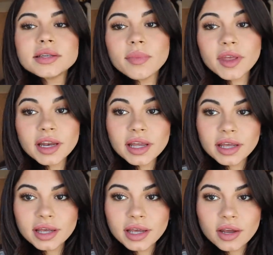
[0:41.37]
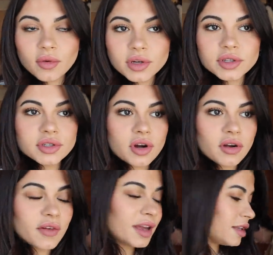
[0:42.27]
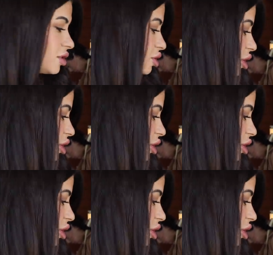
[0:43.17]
something to eat. We're starving. It's